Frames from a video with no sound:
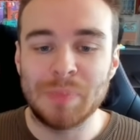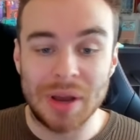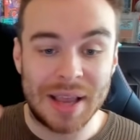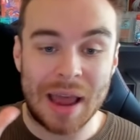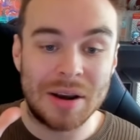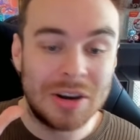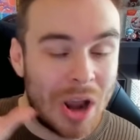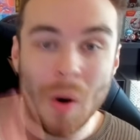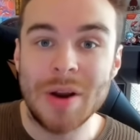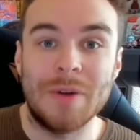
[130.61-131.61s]
But again,
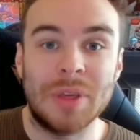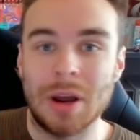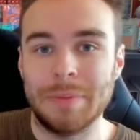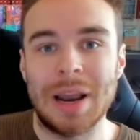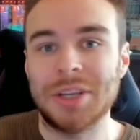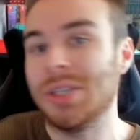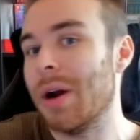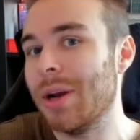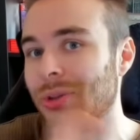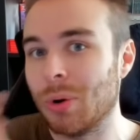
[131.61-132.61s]
no idea if they're going to be
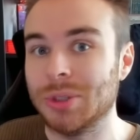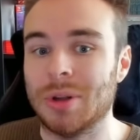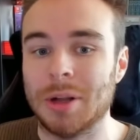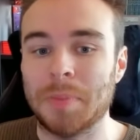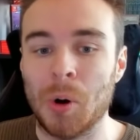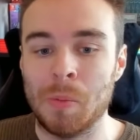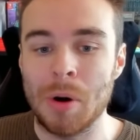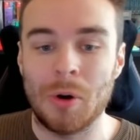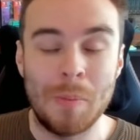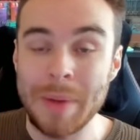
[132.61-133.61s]
legendaries or starter
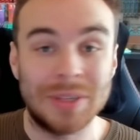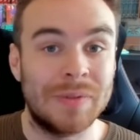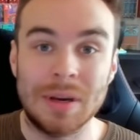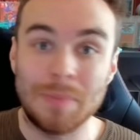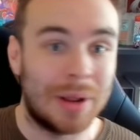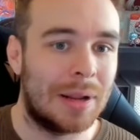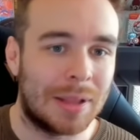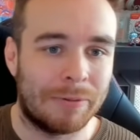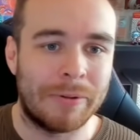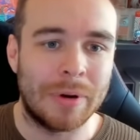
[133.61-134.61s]
Pokemon or maybe something completely
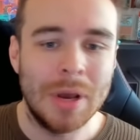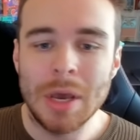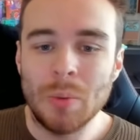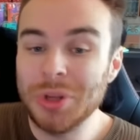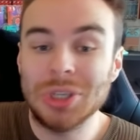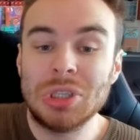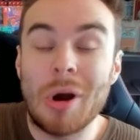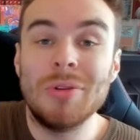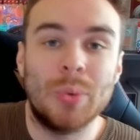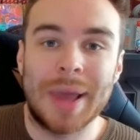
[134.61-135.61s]
different. We just
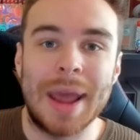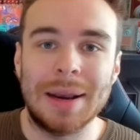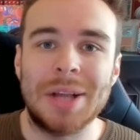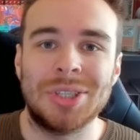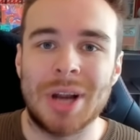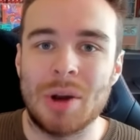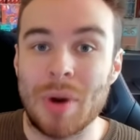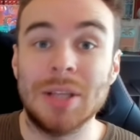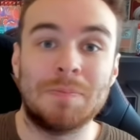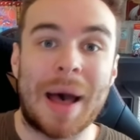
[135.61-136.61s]
know that we're getting legendary
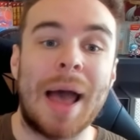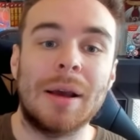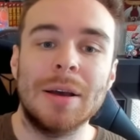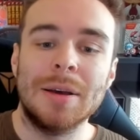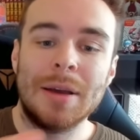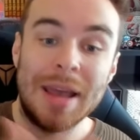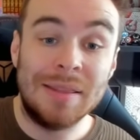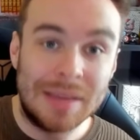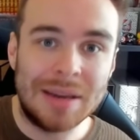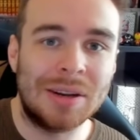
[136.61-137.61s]
raids back
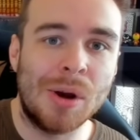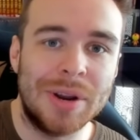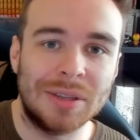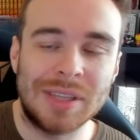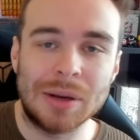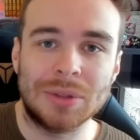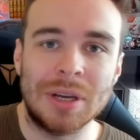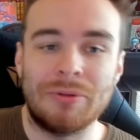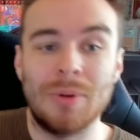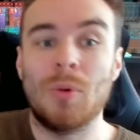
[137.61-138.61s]
in the Indigo Disc D L
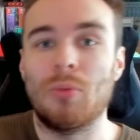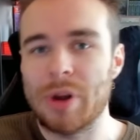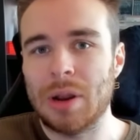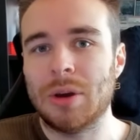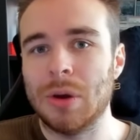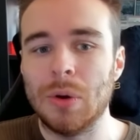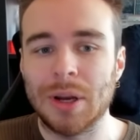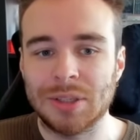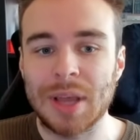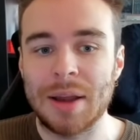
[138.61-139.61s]
C from what Riddler Khu
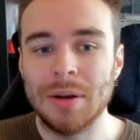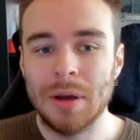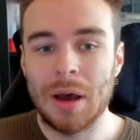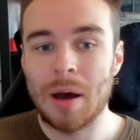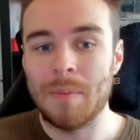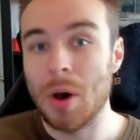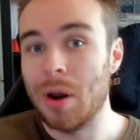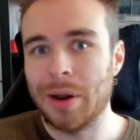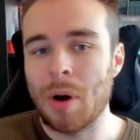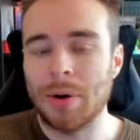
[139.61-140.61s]
has said um,
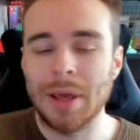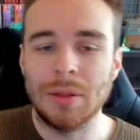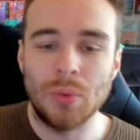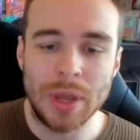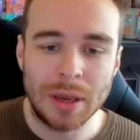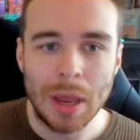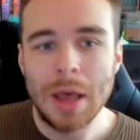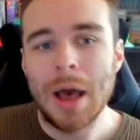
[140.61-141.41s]
earlier on in the week.